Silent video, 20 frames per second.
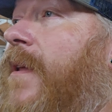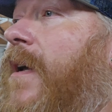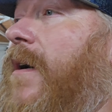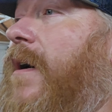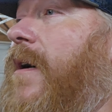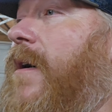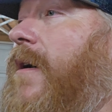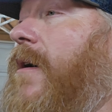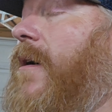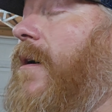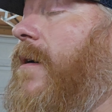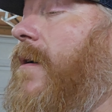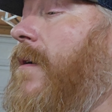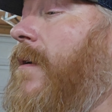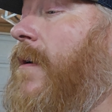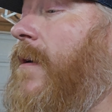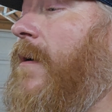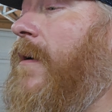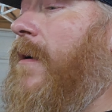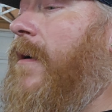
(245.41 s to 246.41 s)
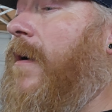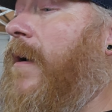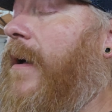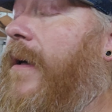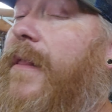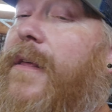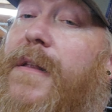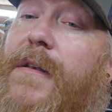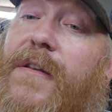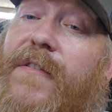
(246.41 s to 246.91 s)
And
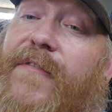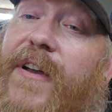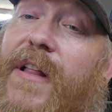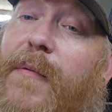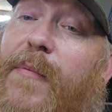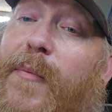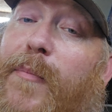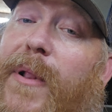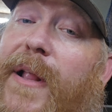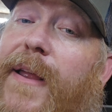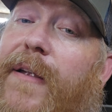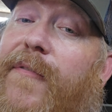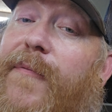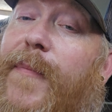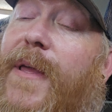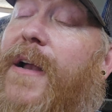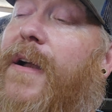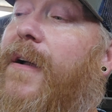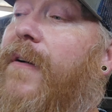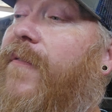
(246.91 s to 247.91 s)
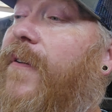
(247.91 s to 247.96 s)
then develop a plan from there.